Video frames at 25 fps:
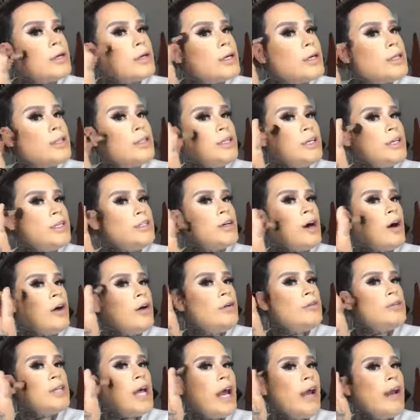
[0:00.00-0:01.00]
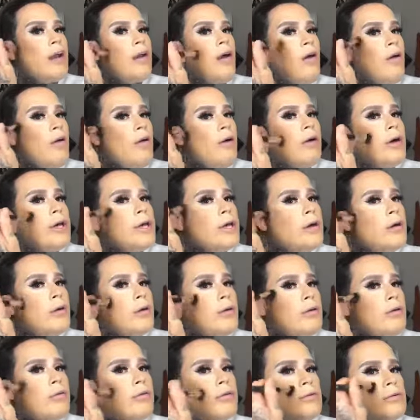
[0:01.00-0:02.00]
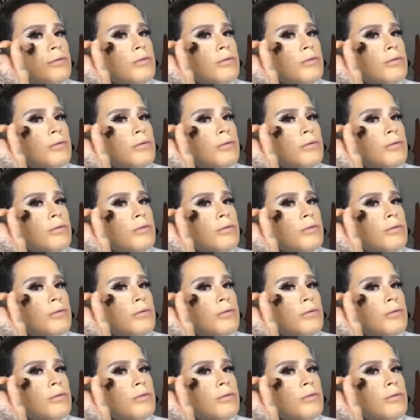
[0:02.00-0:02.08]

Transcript: Cause these hoes ain't loyal.